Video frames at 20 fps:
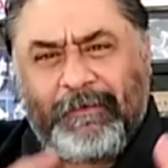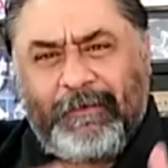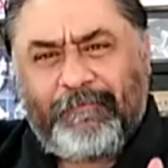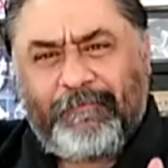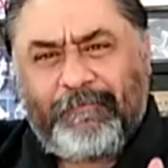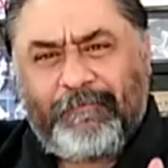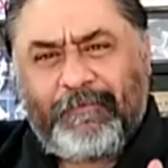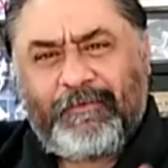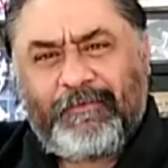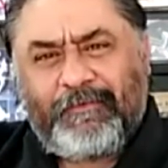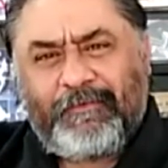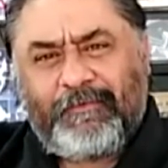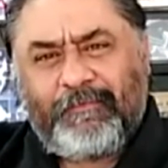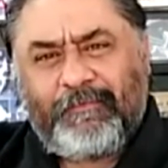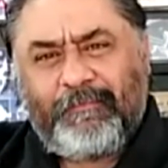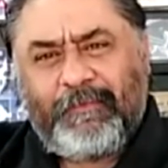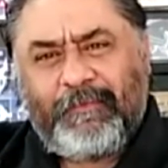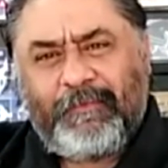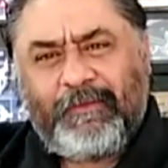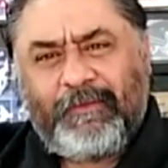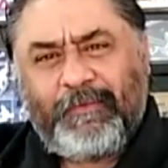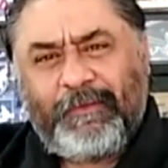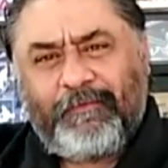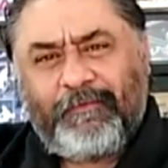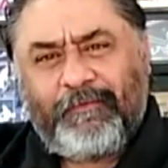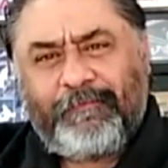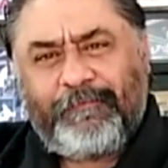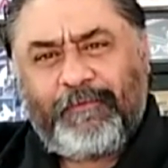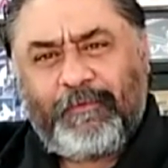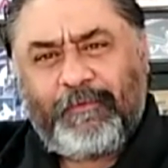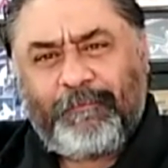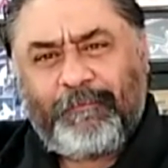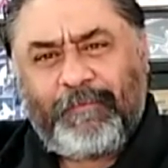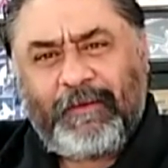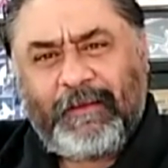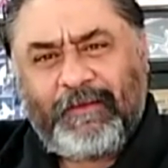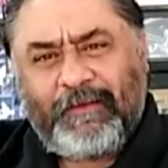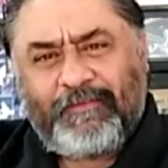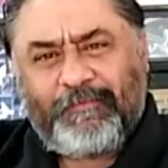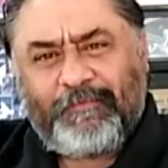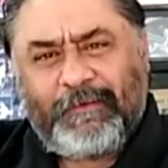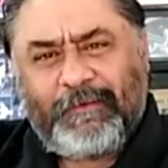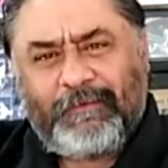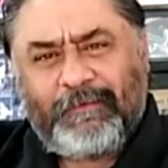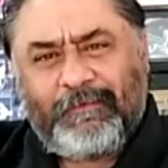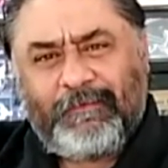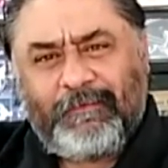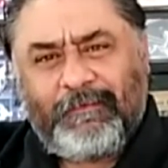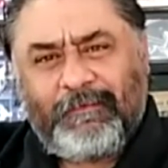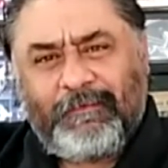difference between the foot placement